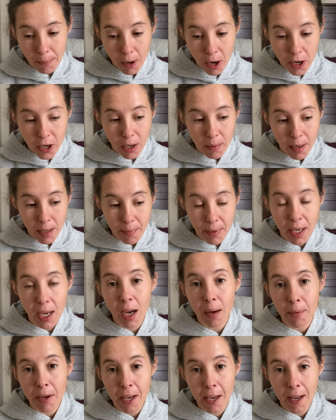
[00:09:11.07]
partner may be
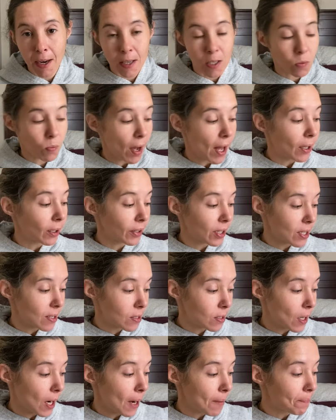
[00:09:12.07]
coming in as well at
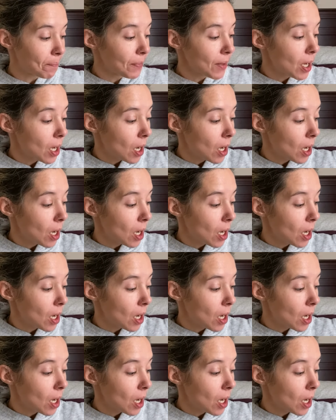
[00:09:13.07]
this time.